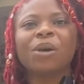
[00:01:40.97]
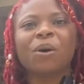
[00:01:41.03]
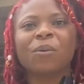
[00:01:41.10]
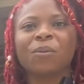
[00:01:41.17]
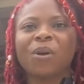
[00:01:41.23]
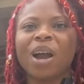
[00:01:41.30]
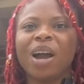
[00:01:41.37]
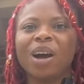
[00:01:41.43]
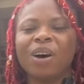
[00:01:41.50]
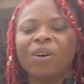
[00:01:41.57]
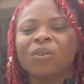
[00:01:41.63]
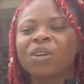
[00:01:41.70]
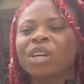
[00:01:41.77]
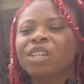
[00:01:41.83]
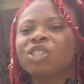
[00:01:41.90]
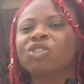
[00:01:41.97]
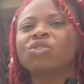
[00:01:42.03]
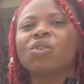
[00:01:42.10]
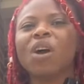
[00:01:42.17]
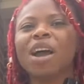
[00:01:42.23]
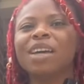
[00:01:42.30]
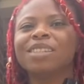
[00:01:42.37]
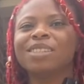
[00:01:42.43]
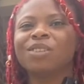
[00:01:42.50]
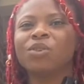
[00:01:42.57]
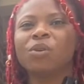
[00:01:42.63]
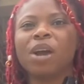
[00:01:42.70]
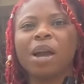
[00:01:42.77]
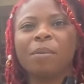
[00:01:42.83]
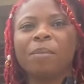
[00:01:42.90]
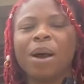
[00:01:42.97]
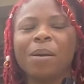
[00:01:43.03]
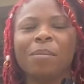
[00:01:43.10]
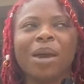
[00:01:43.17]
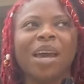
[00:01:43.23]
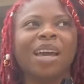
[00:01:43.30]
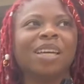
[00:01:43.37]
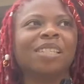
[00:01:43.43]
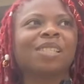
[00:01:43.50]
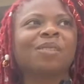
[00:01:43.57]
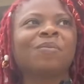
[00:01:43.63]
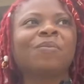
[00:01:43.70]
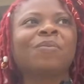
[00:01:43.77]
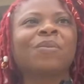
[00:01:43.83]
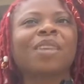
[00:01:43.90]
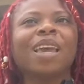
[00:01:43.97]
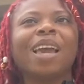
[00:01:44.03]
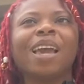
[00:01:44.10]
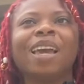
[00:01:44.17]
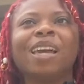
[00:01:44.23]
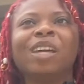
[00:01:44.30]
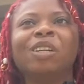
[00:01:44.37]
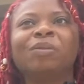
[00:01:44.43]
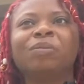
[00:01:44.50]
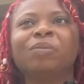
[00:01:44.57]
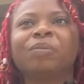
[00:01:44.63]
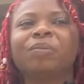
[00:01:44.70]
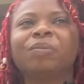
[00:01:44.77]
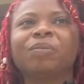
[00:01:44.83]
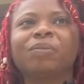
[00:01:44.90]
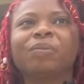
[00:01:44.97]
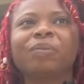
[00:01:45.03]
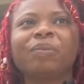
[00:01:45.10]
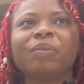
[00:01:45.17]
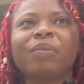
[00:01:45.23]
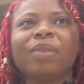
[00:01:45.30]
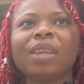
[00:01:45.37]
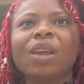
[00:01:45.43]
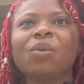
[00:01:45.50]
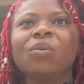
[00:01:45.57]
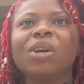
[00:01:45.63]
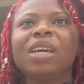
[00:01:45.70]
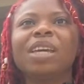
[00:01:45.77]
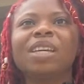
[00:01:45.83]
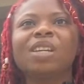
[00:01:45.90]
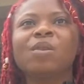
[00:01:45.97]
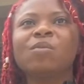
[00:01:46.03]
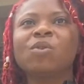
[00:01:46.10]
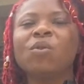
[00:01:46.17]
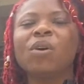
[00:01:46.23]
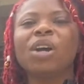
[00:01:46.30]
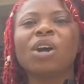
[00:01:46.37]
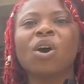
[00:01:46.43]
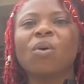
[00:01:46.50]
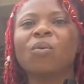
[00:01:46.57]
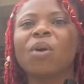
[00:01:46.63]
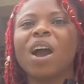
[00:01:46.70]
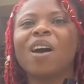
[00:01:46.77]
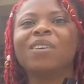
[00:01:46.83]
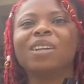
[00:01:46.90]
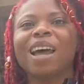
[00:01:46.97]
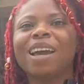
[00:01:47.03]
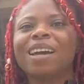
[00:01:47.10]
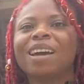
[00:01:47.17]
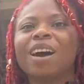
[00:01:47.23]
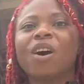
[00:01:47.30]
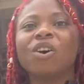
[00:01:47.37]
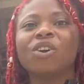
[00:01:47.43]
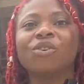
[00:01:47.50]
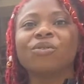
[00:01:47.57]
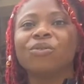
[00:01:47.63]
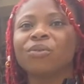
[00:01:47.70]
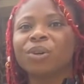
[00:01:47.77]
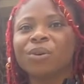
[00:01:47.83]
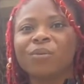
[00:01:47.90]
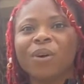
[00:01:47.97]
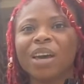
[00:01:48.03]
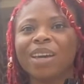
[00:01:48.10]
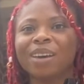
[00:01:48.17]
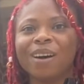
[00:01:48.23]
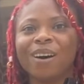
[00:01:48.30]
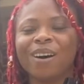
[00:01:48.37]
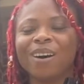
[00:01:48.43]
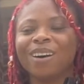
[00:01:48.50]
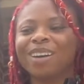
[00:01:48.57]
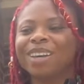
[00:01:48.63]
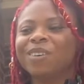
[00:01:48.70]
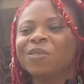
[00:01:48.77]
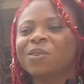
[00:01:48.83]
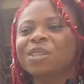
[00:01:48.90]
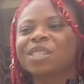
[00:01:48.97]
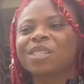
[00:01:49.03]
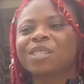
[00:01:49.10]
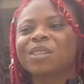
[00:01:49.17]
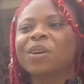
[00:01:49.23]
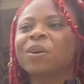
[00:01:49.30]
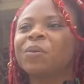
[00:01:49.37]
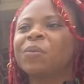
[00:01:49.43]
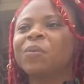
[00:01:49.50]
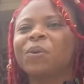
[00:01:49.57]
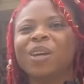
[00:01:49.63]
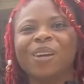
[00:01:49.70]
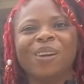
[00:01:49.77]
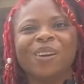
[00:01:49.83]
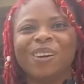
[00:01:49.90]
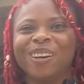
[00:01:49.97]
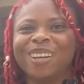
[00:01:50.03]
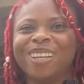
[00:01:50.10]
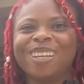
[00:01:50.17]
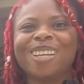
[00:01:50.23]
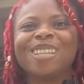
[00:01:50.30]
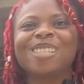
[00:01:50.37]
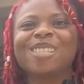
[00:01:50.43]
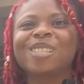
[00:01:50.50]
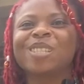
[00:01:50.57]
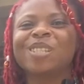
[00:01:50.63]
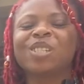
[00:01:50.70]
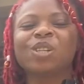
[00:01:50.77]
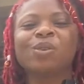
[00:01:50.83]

And I end up going in backyards, like street parties, lamp posts, lights, and everything. It was crazy, y'all. Like,